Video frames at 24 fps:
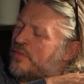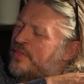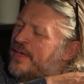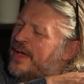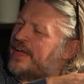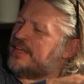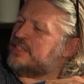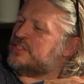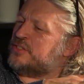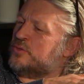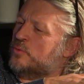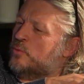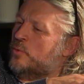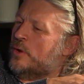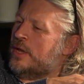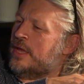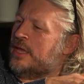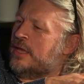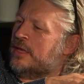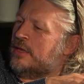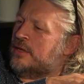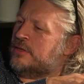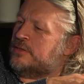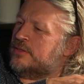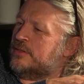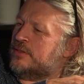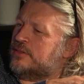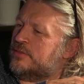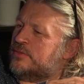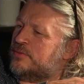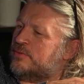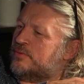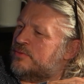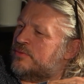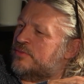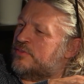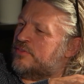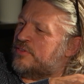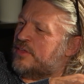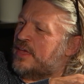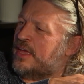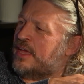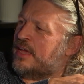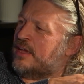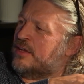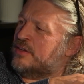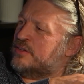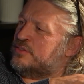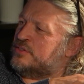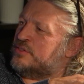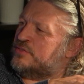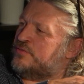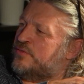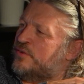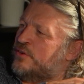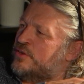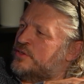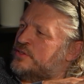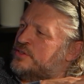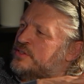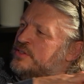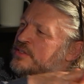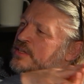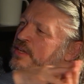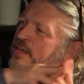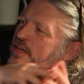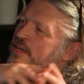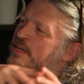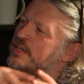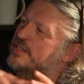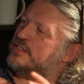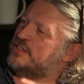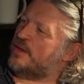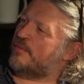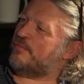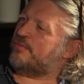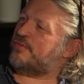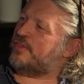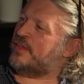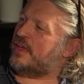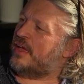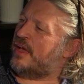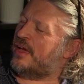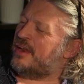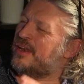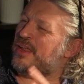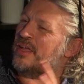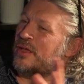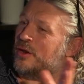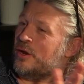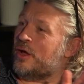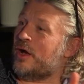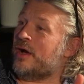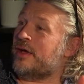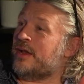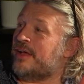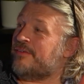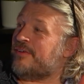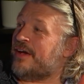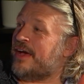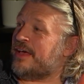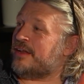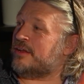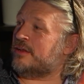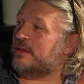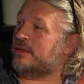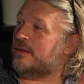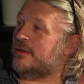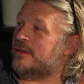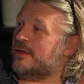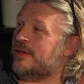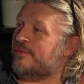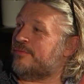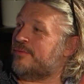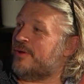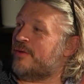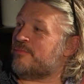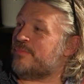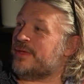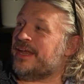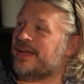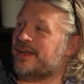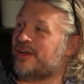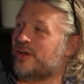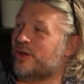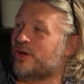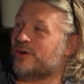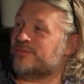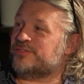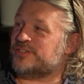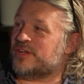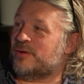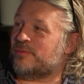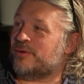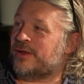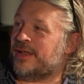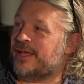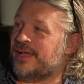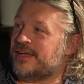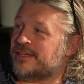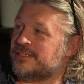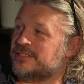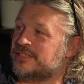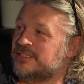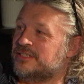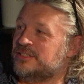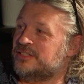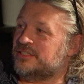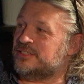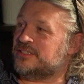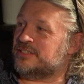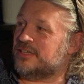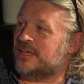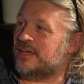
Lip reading: that's a weird thing for. Something, and I've been in a lot of double acts, and